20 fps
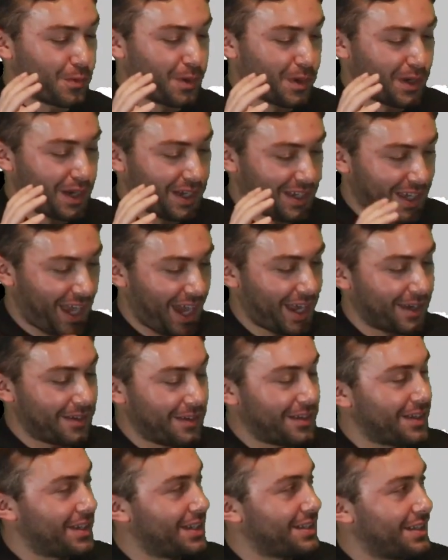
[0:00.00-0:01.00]
again,
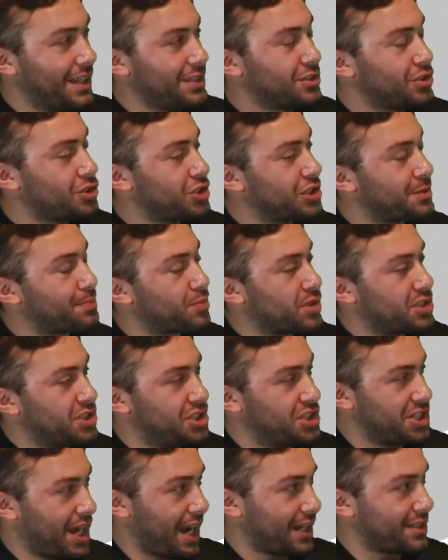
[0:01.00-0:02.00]
these are just
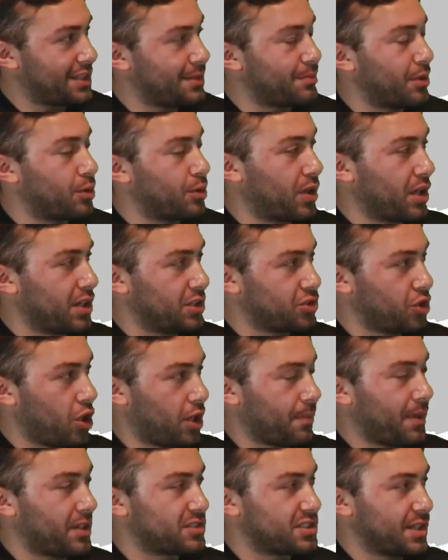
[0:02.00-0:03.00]
projected, but to talk
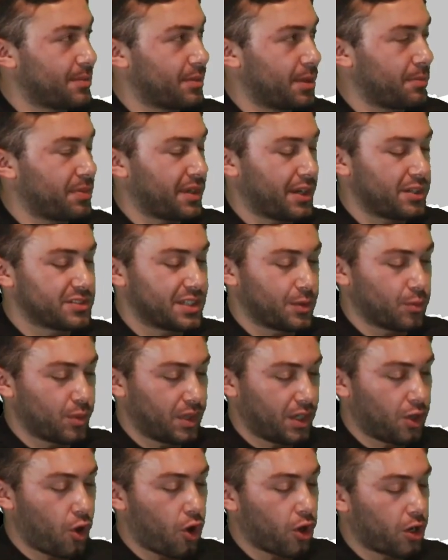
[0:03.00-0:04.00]
about some of the players that we
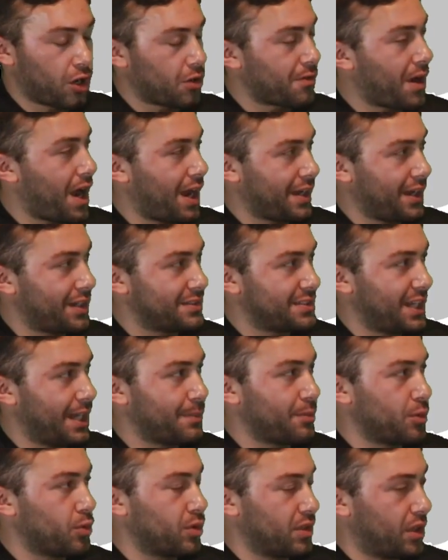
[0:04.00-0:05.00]
caught our eye on
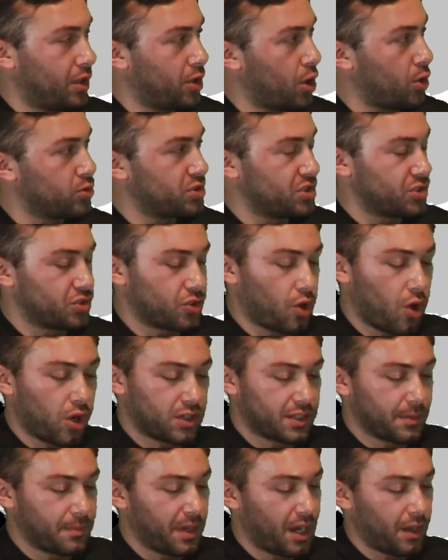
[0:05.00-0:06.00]
tape and what the coaches
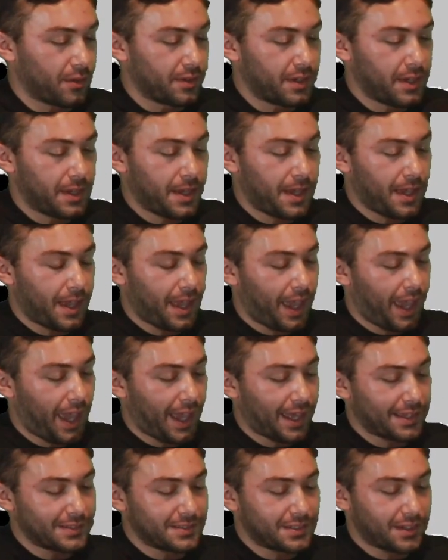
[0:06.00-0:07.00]
talked about.
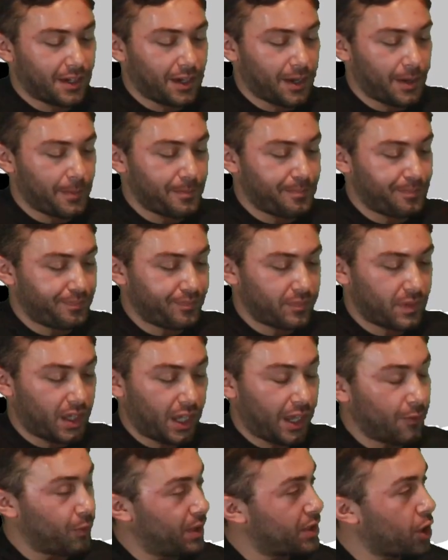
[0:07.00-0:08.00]
And
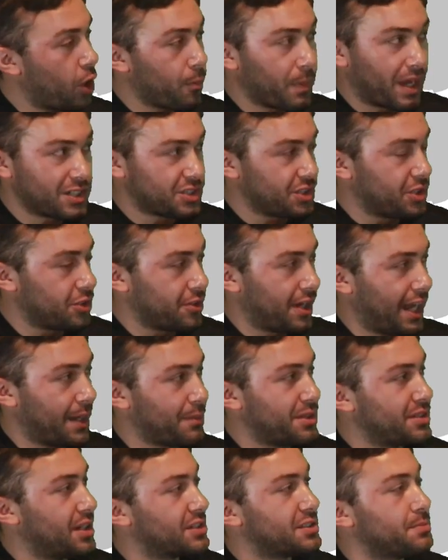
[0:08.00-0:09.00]
if we don't mention your name,
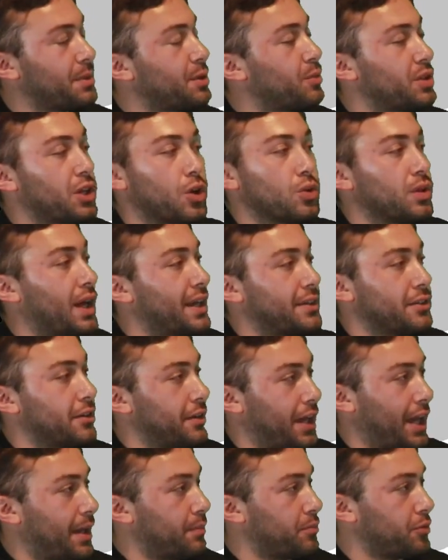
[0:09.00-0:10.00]
it doesn't mean we don't like your
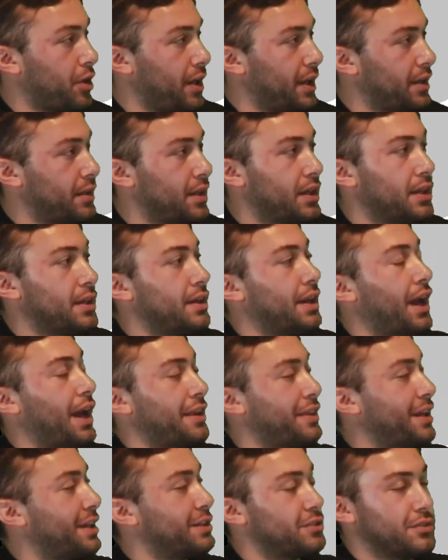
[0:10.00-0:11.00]
game, right? I
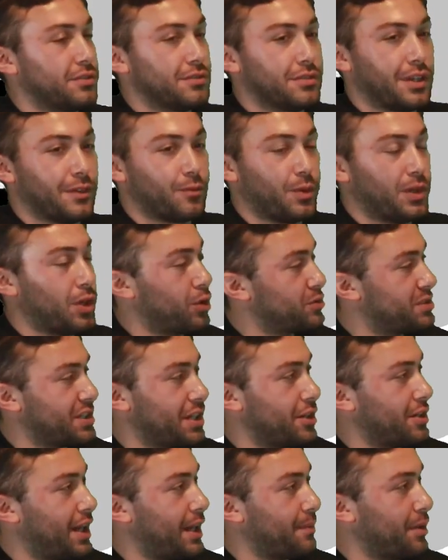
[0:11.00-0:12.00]
think if we don't say
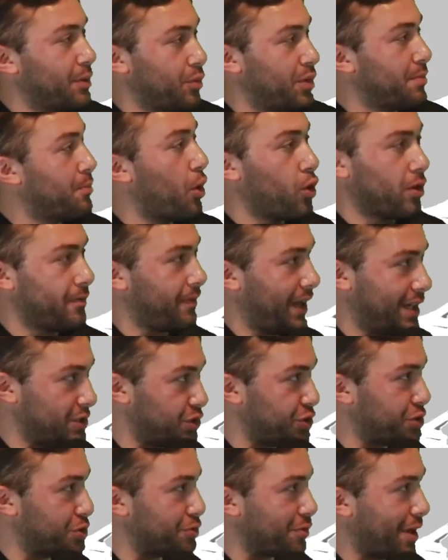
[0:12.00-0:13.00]
your name, it would
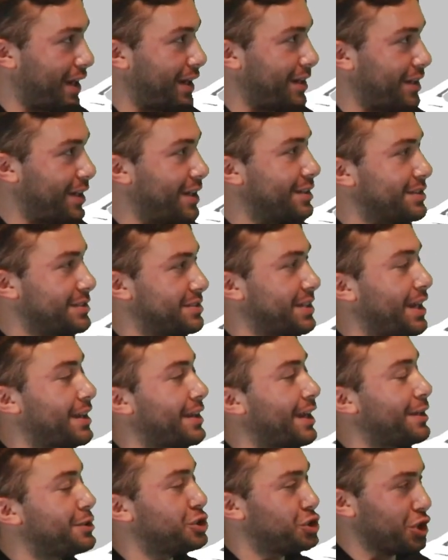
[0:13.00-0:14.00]
motivate you, right, to say
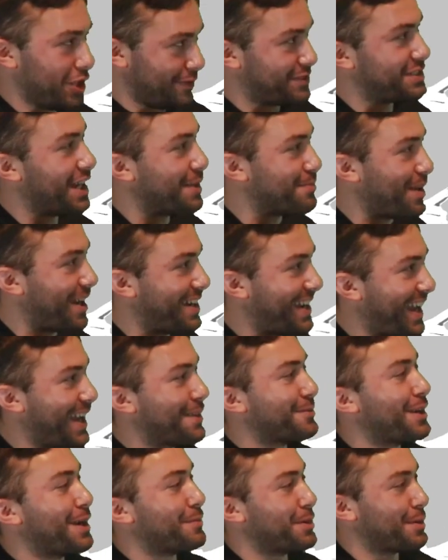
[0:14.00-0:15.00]
they should have said my
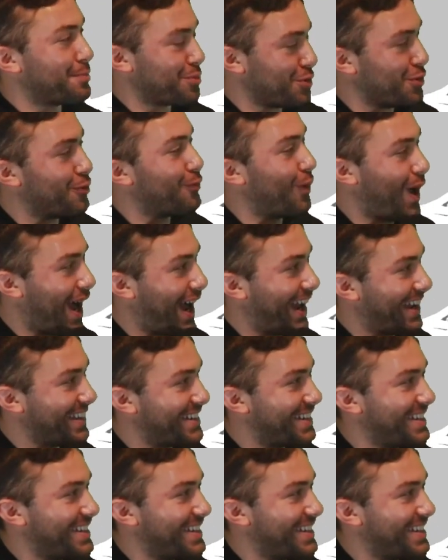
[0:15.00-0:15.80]
name, and I'm going to prove why,